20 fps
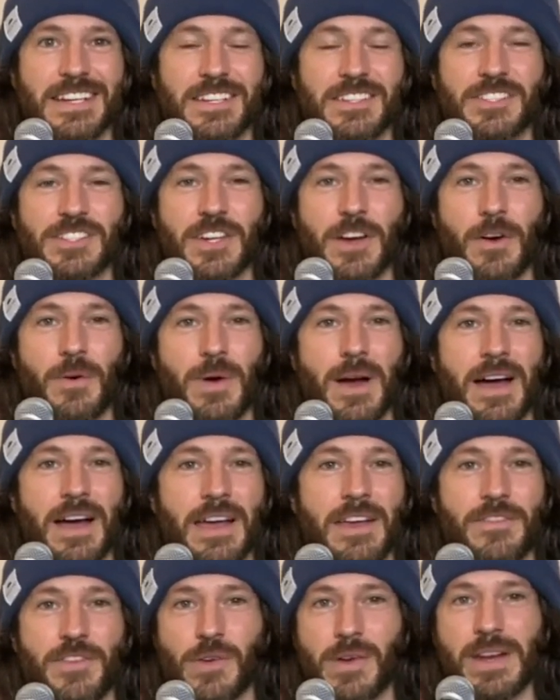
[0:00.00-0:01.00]
So
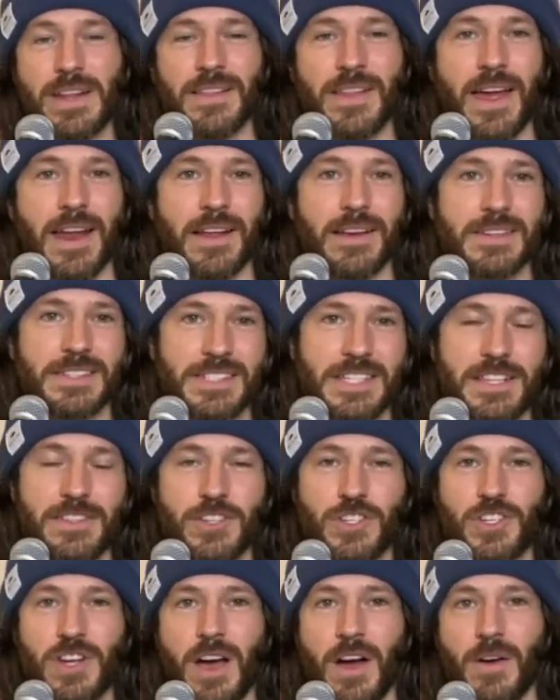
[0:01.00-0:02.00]
if you're in Atlanta, see the
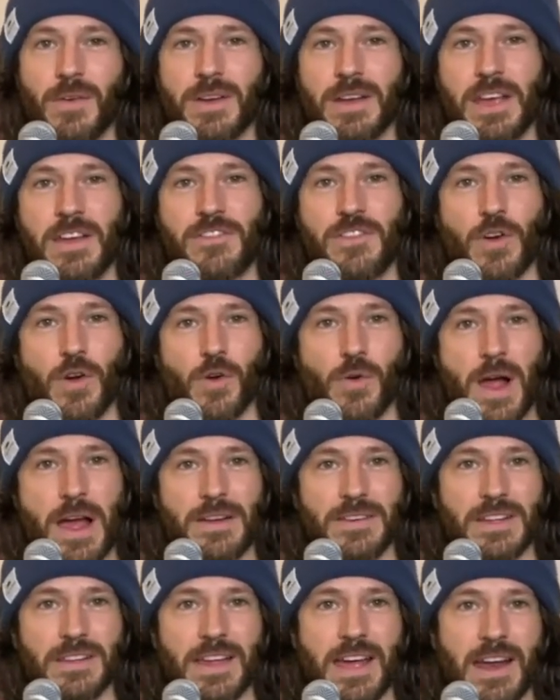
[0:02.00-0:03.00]
show. If you're
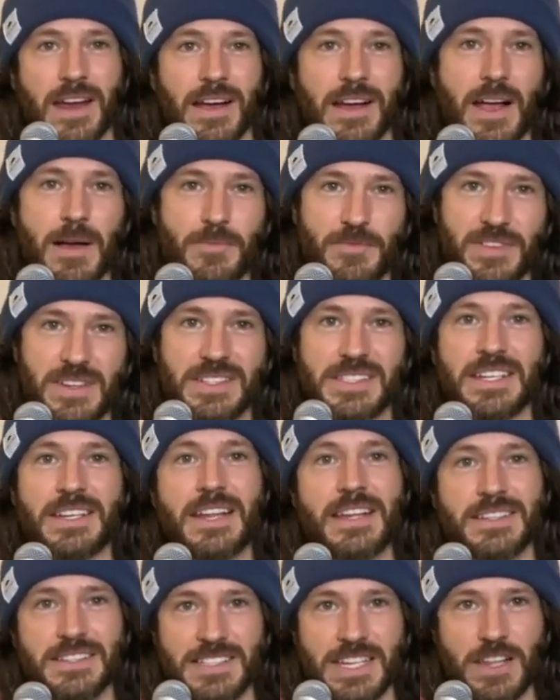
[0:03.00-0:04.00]
around Atlanta, come visit,
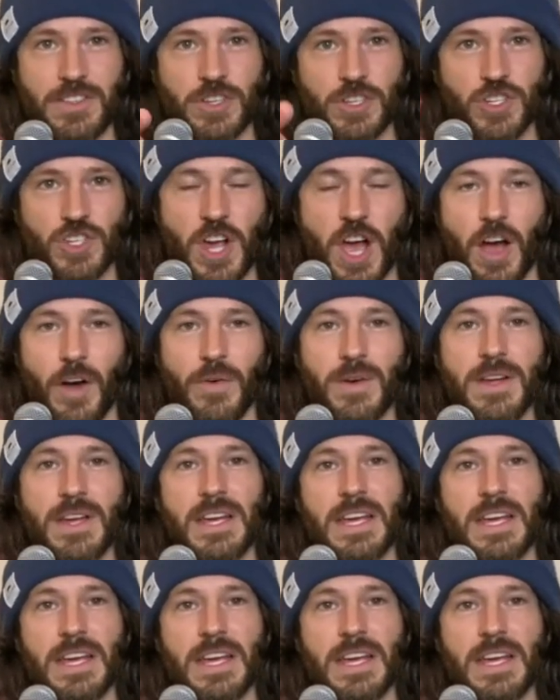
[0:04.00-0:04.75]
see the show.